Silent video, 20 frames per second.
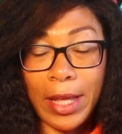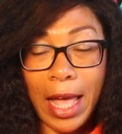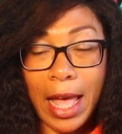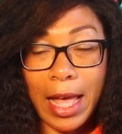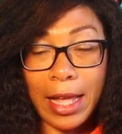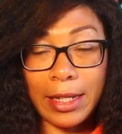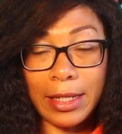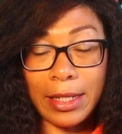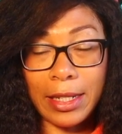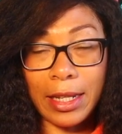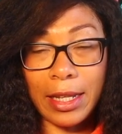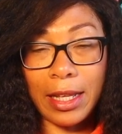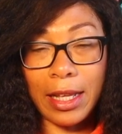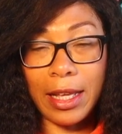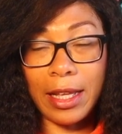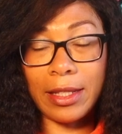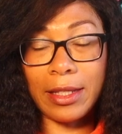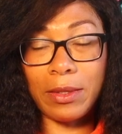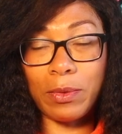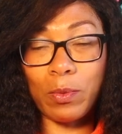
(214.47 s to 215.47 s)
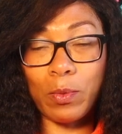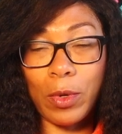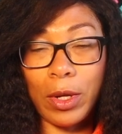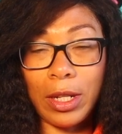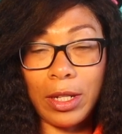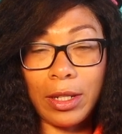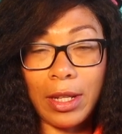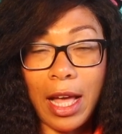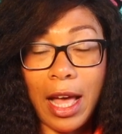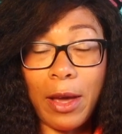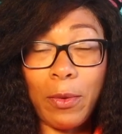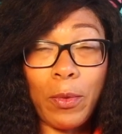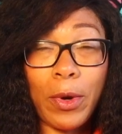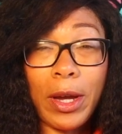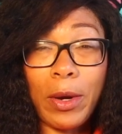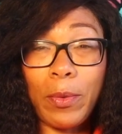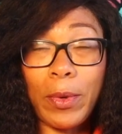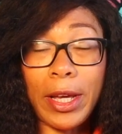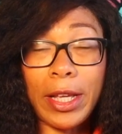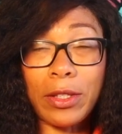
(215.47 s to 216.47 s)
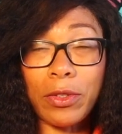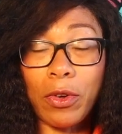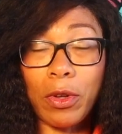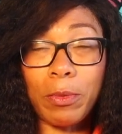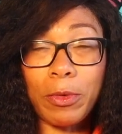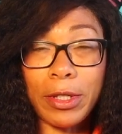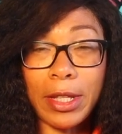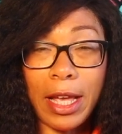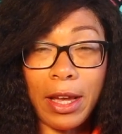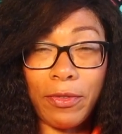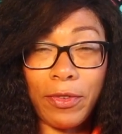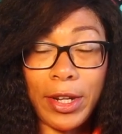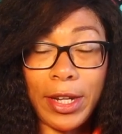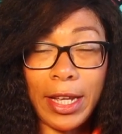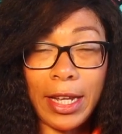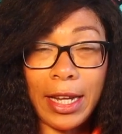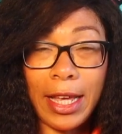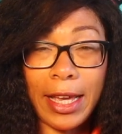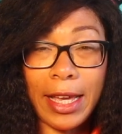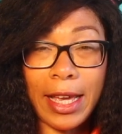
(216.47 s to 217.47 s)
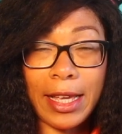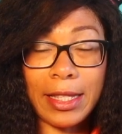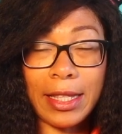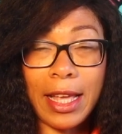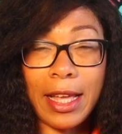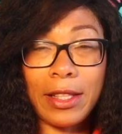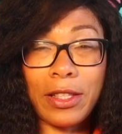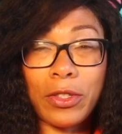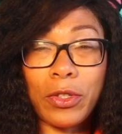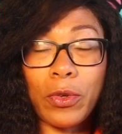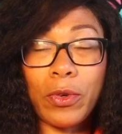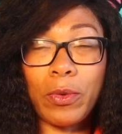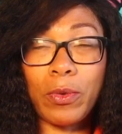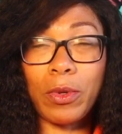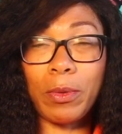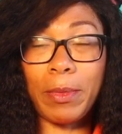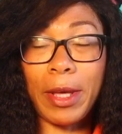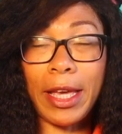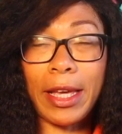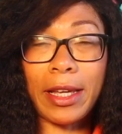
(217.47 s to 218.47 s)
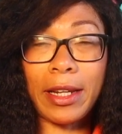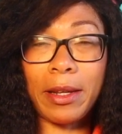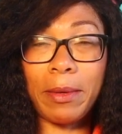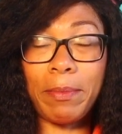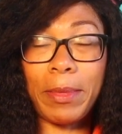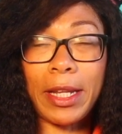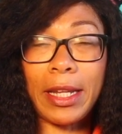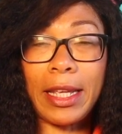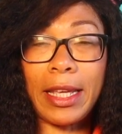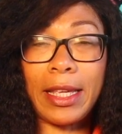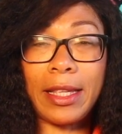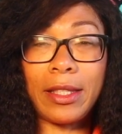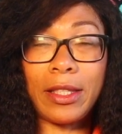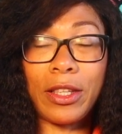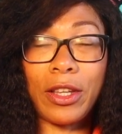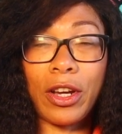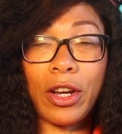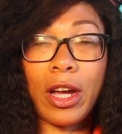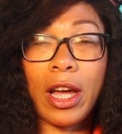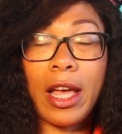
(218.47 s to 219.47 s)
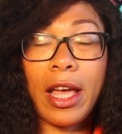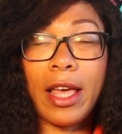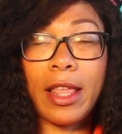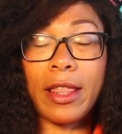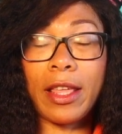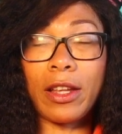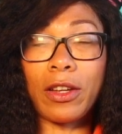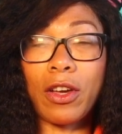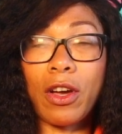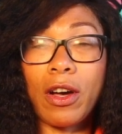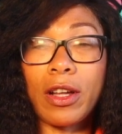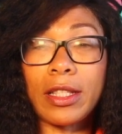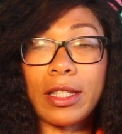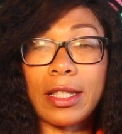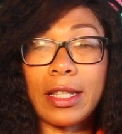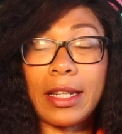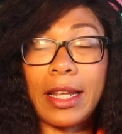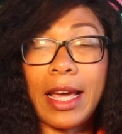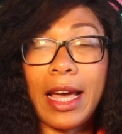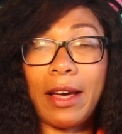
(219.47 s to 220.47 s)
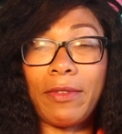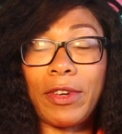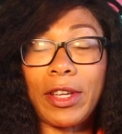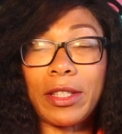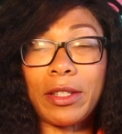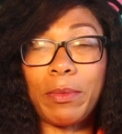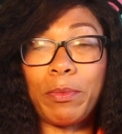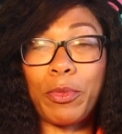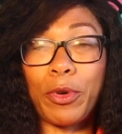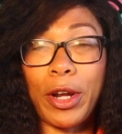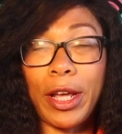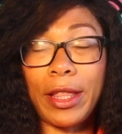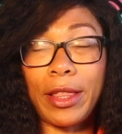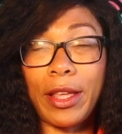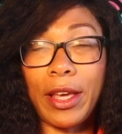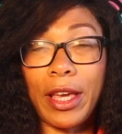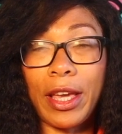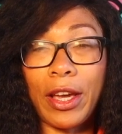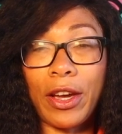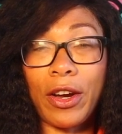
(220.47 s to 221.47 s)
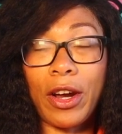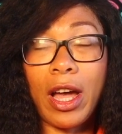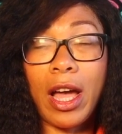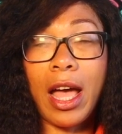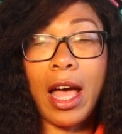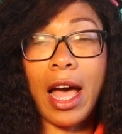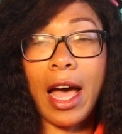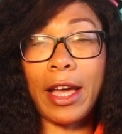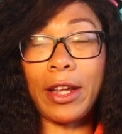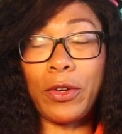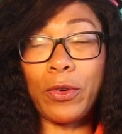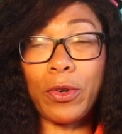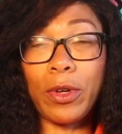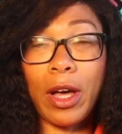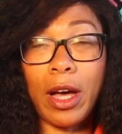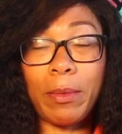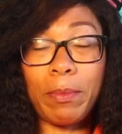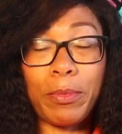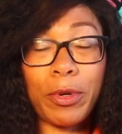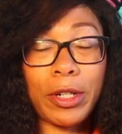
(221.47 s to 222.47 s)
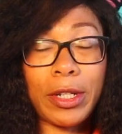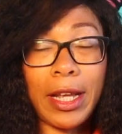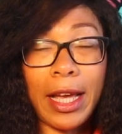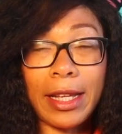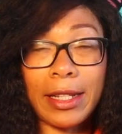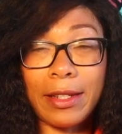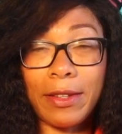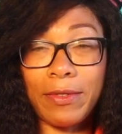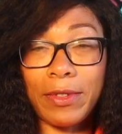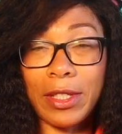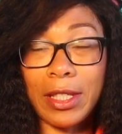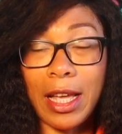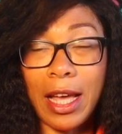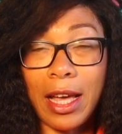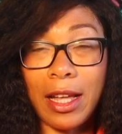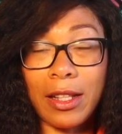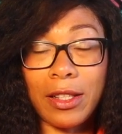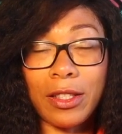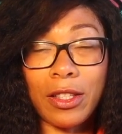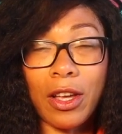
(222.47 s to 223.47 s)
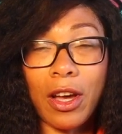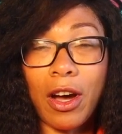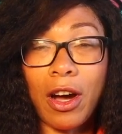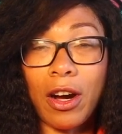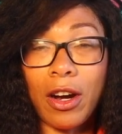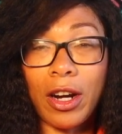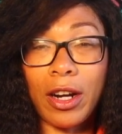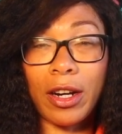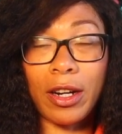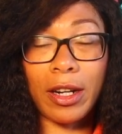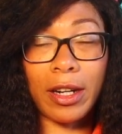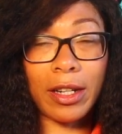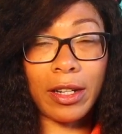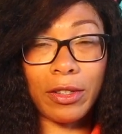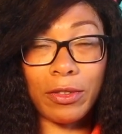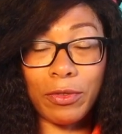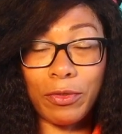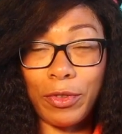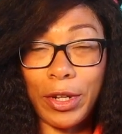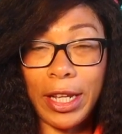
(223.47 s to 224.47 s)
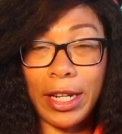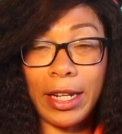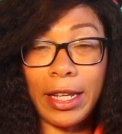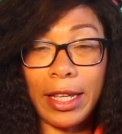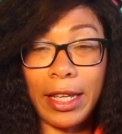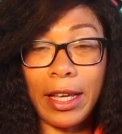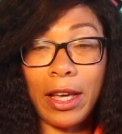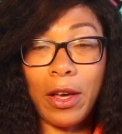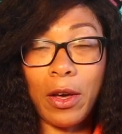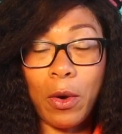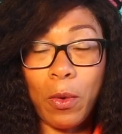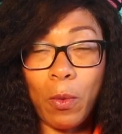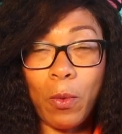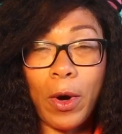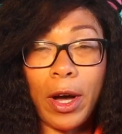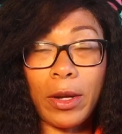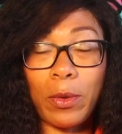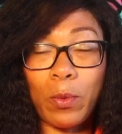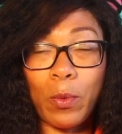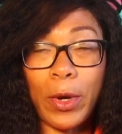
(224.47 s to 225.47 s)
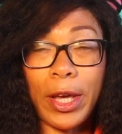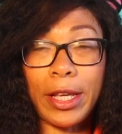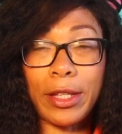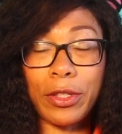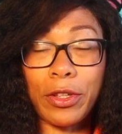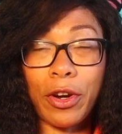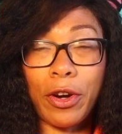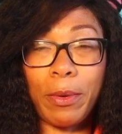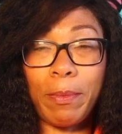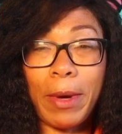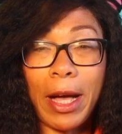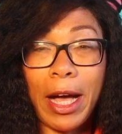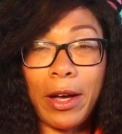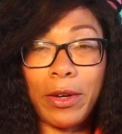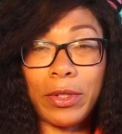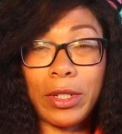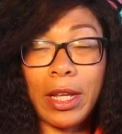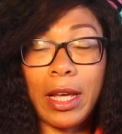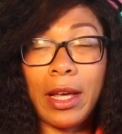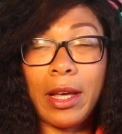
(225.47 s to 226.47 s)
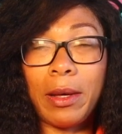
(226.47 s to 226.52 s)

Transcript: And it will, I wear wigs almost every day, like I said, so it will make it a bit easier than constantly having to braid the hair. I know uh, protective styles are really what wigs are about,